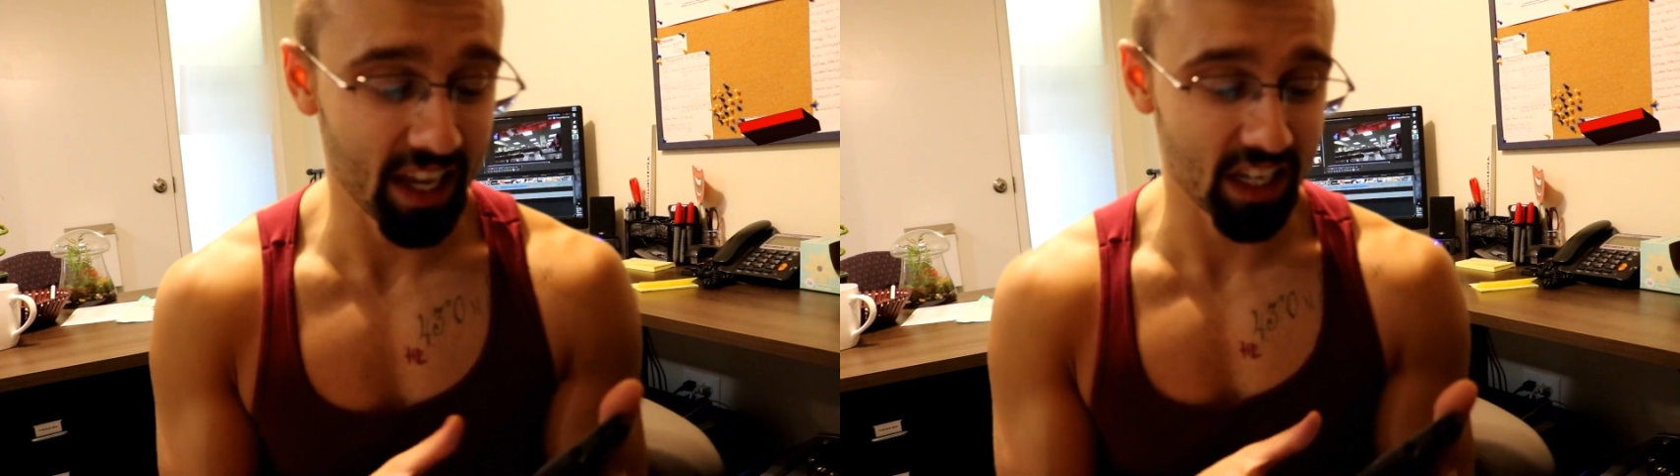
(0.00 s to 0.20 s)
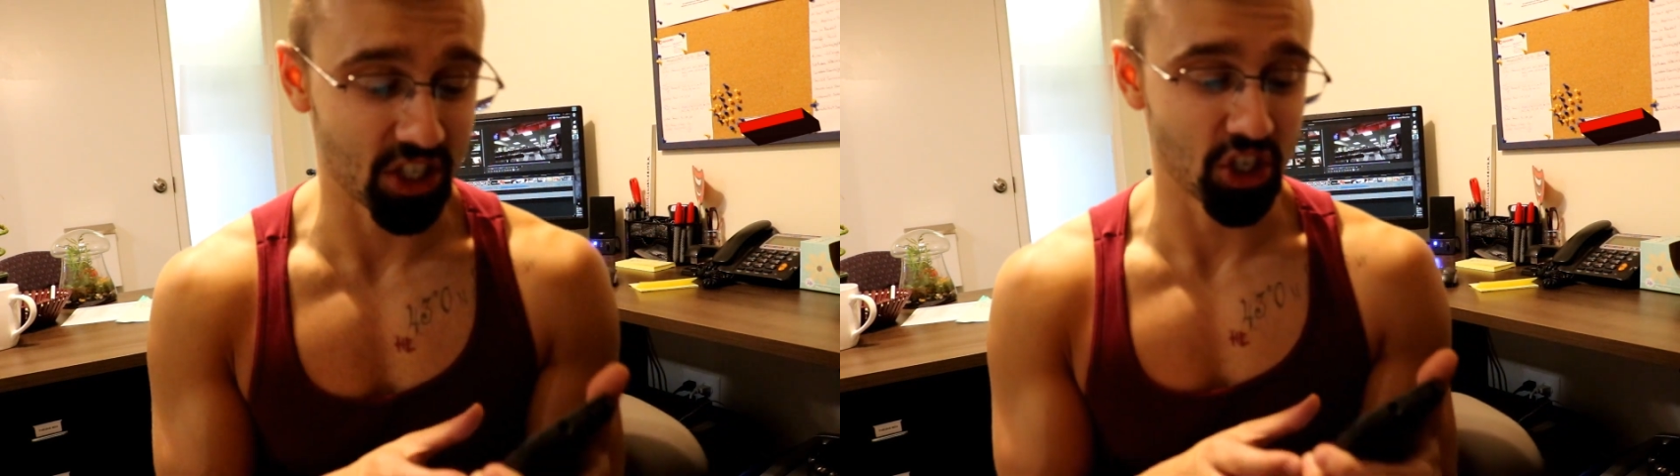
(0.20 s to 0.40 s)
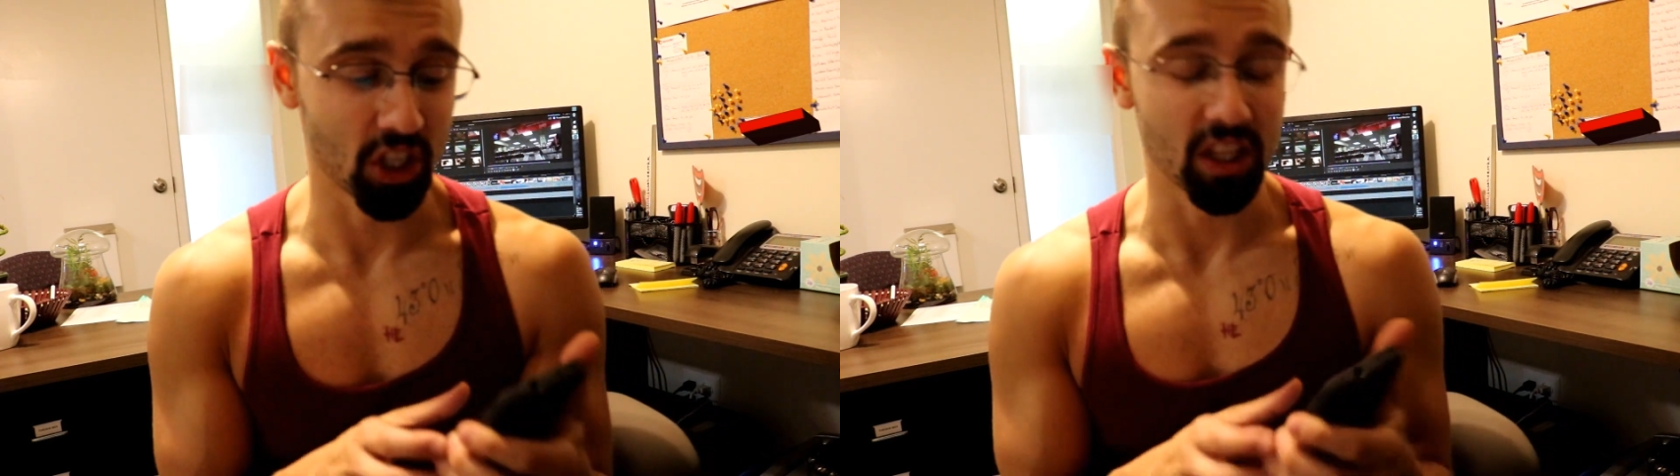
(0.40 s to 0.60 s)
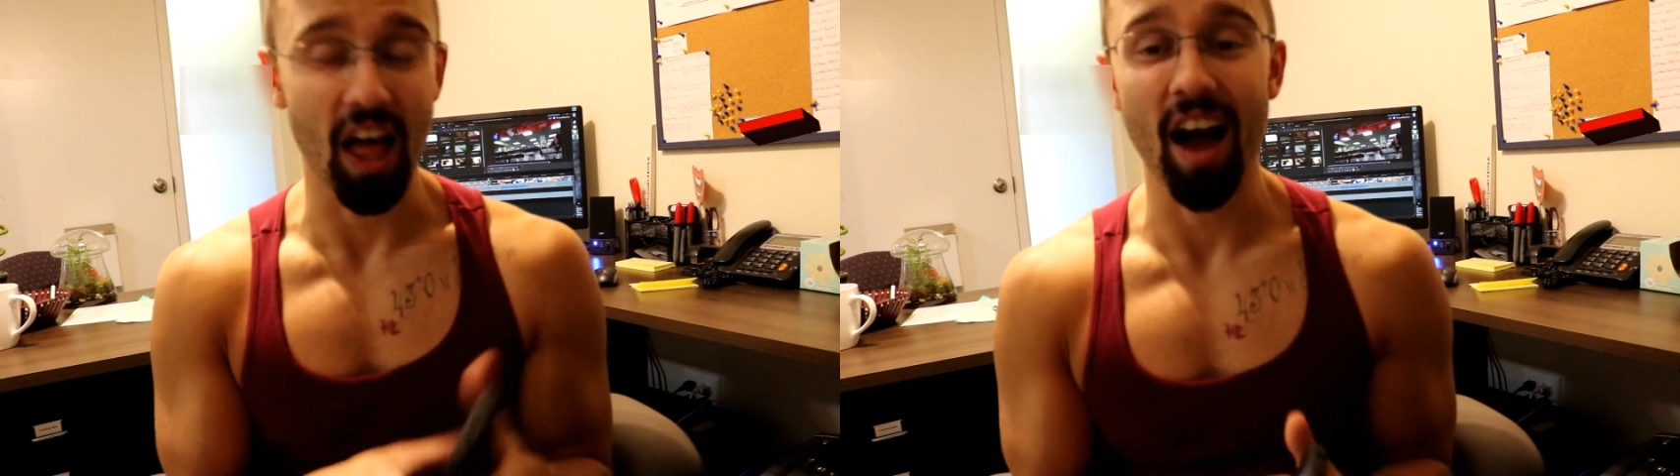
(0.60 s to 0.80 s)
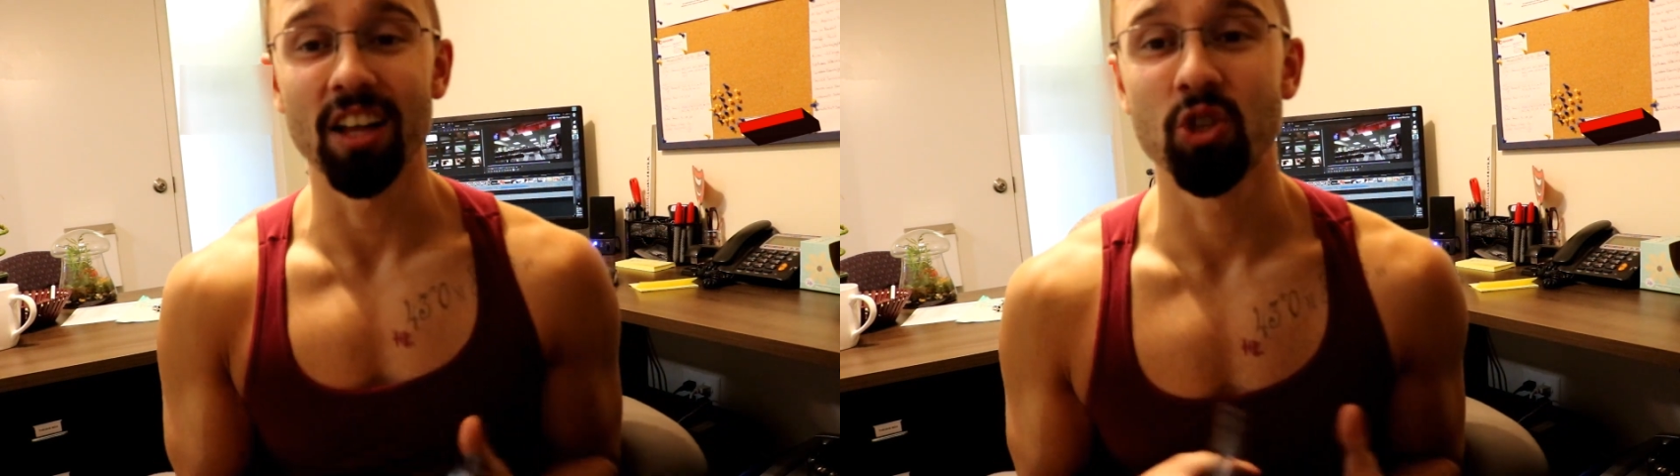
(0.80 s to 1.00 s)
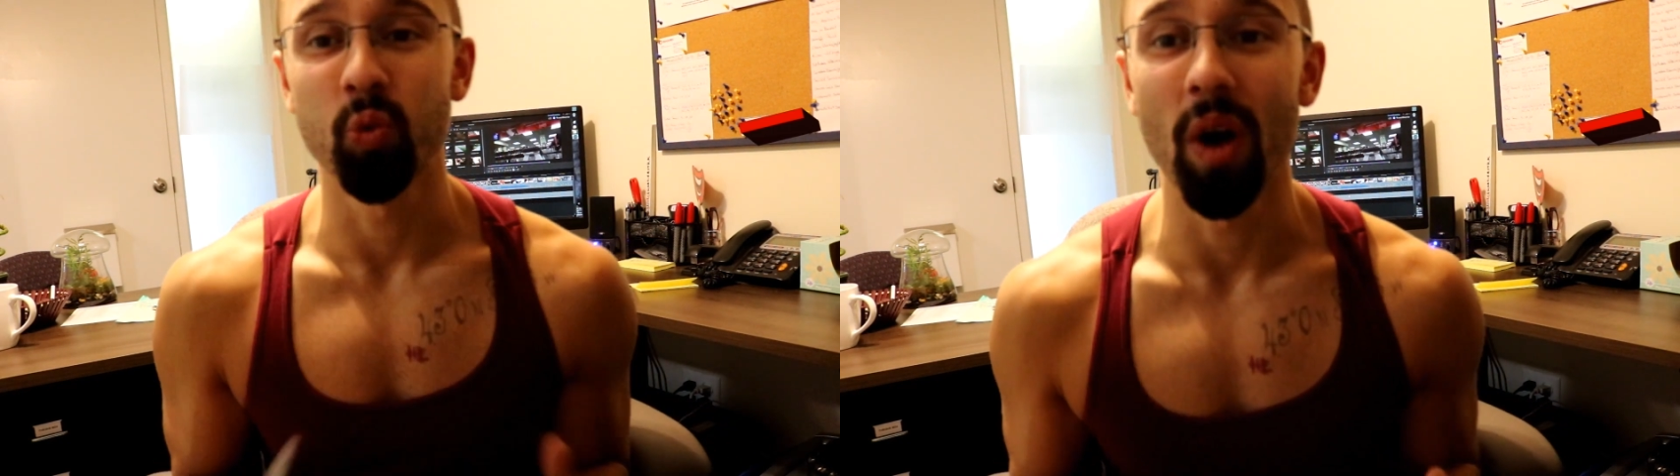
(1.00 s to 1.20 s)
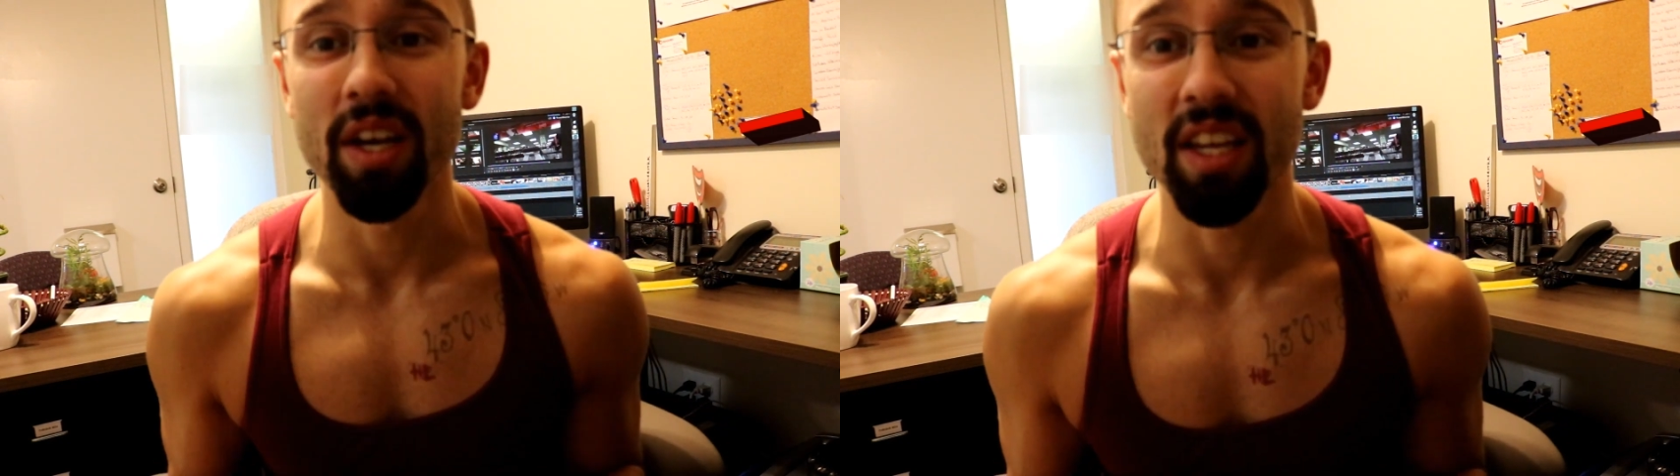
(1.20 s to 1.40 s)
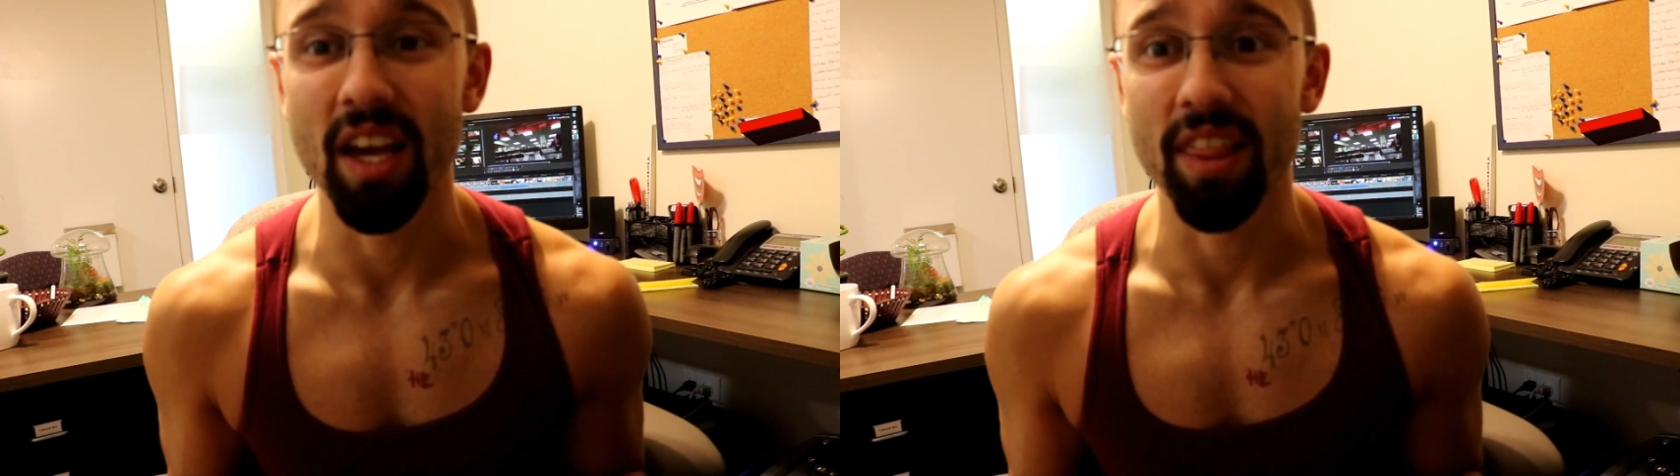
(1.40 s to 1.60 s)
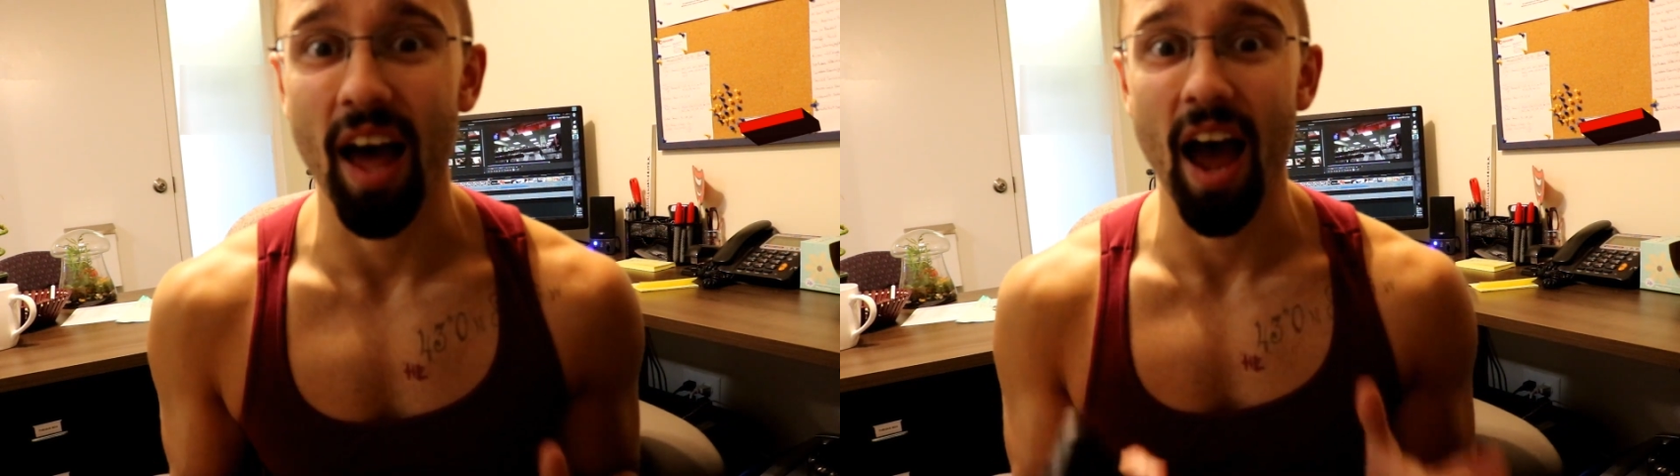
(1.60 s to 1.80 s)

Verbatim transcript: It is July twentieth.